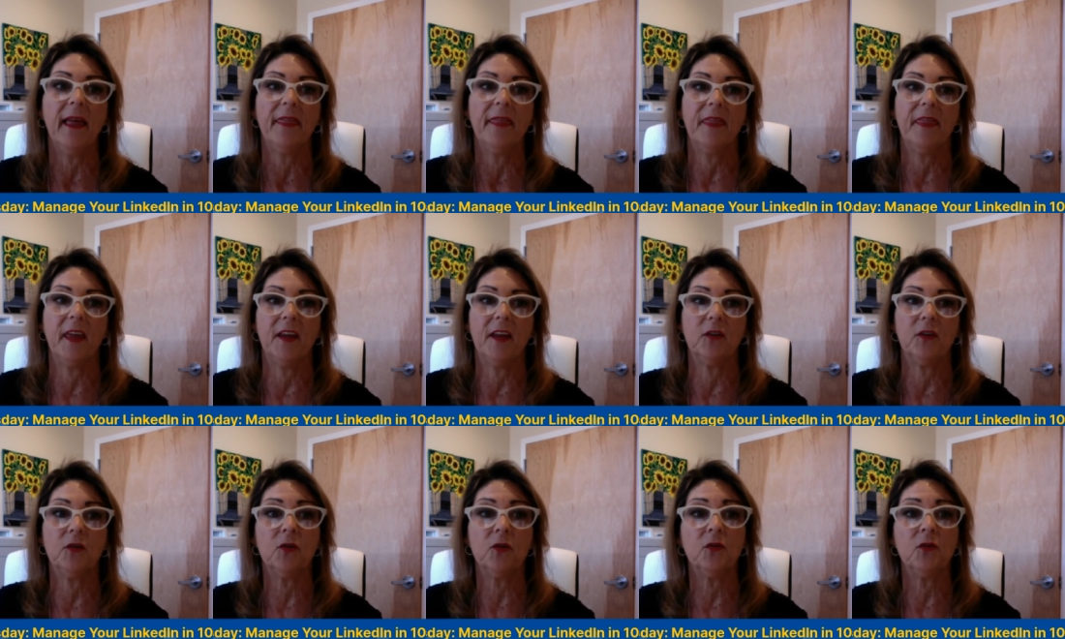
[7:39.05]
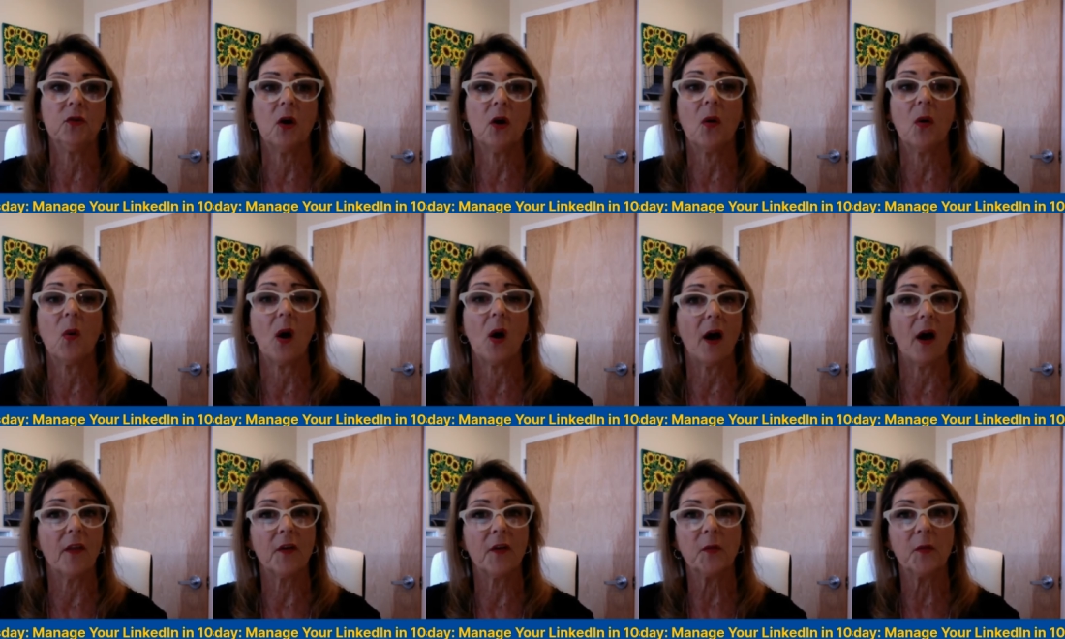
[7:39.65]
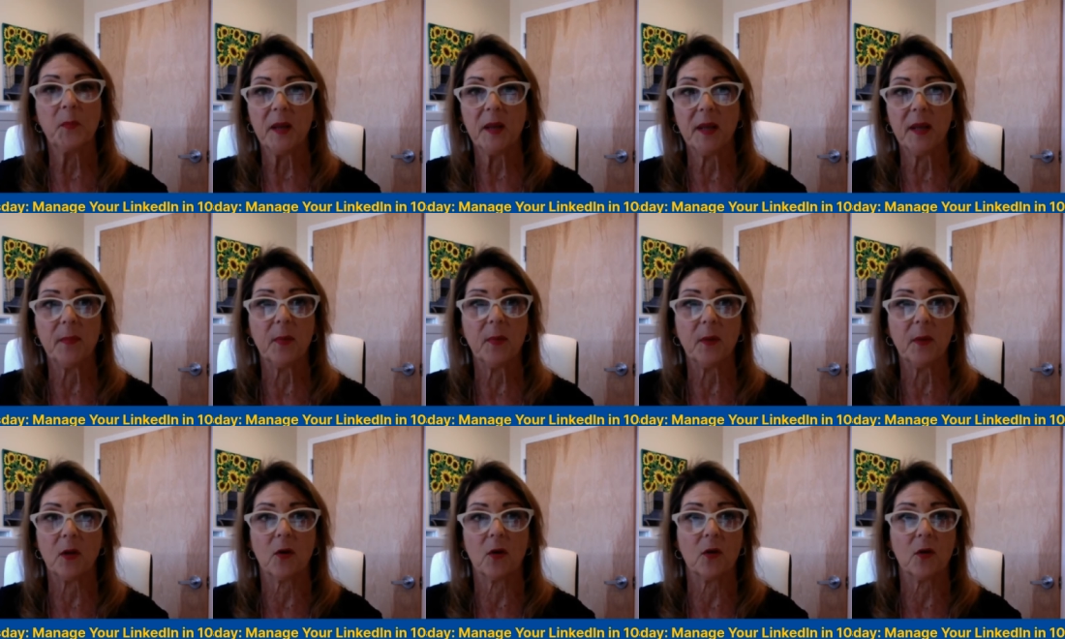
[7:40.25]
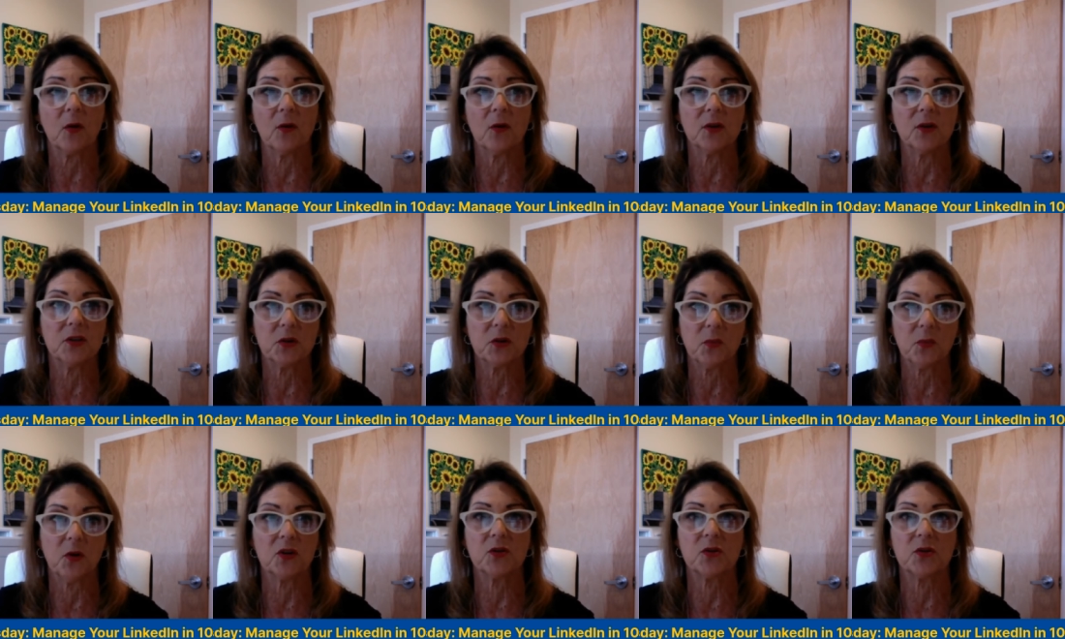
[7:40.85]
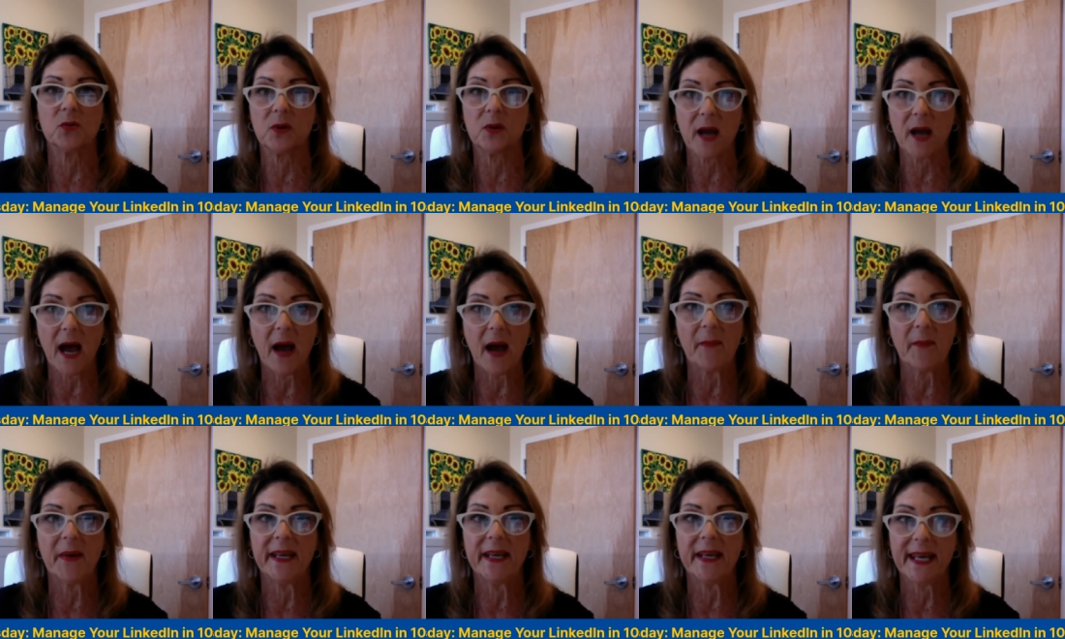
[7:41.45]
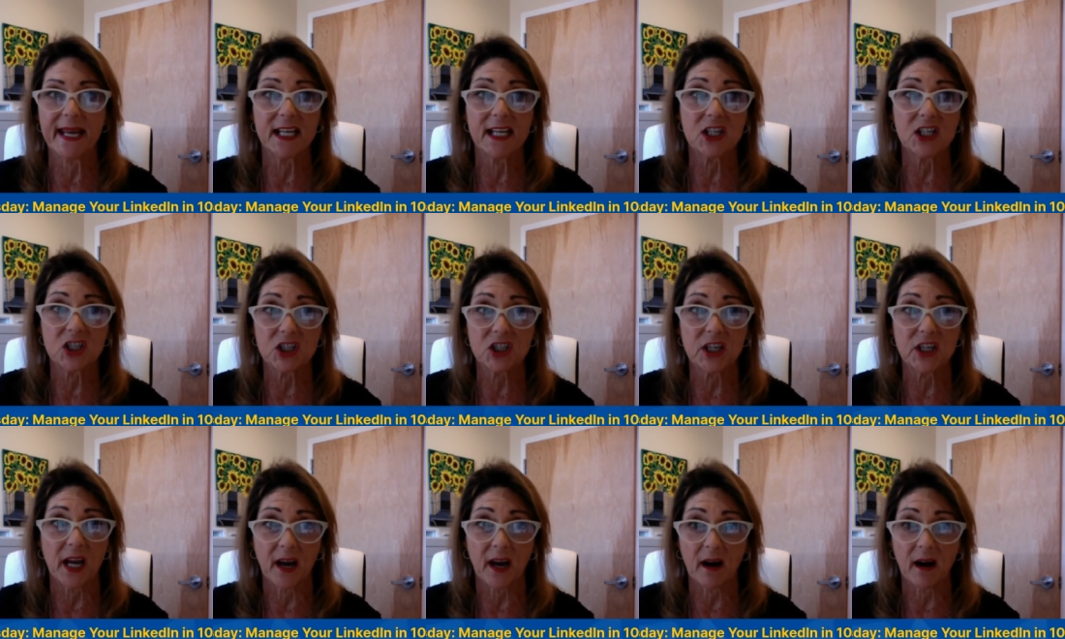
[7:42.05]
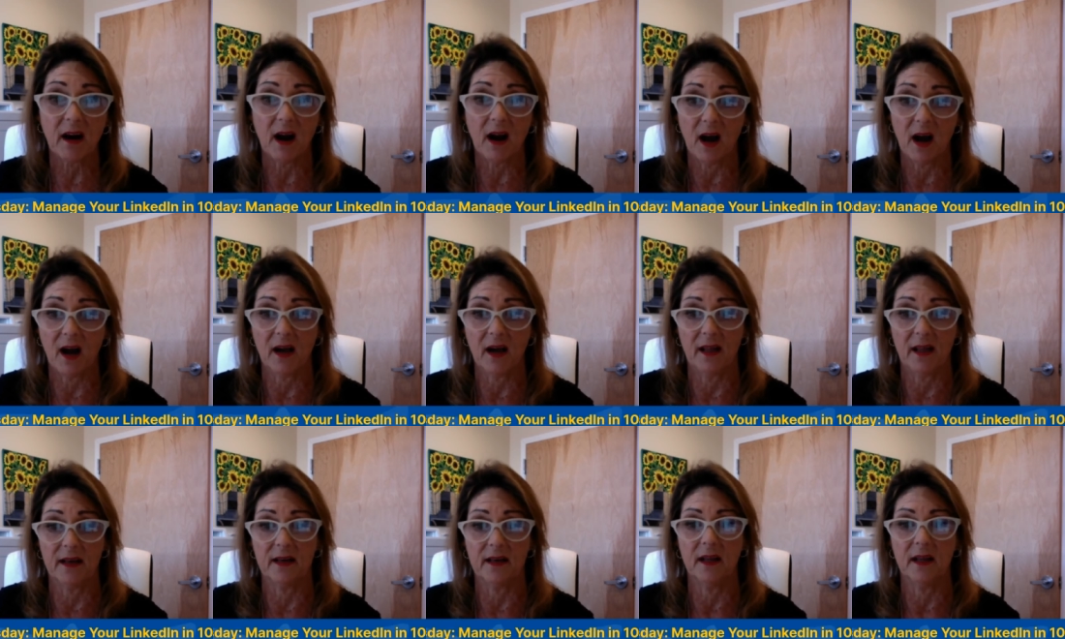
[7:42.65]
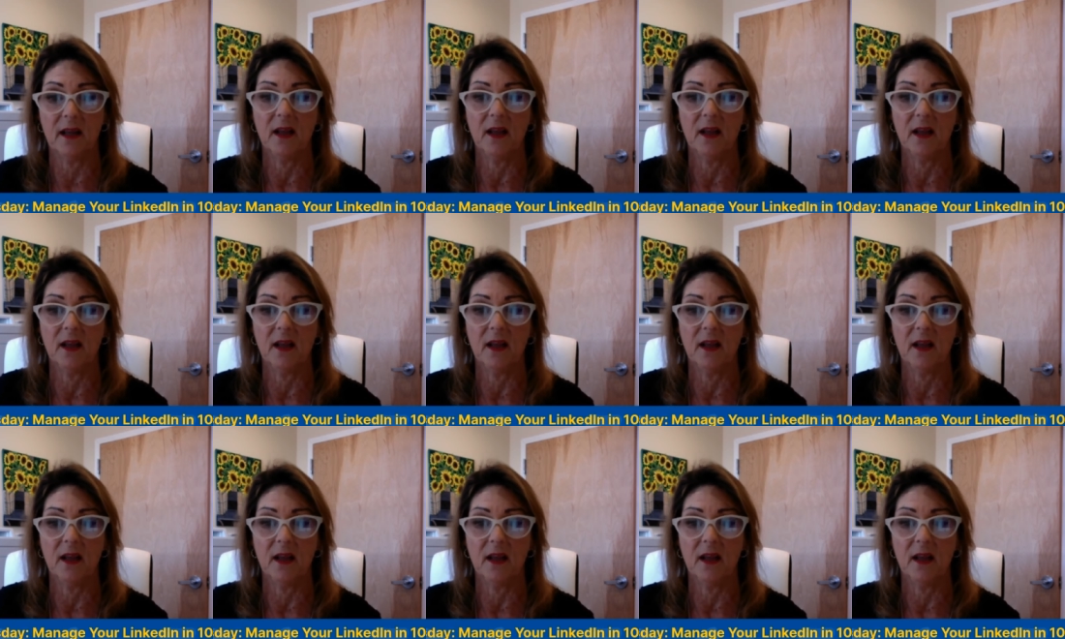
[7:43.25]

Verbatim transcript: that you know other people are going to want to comment and share on.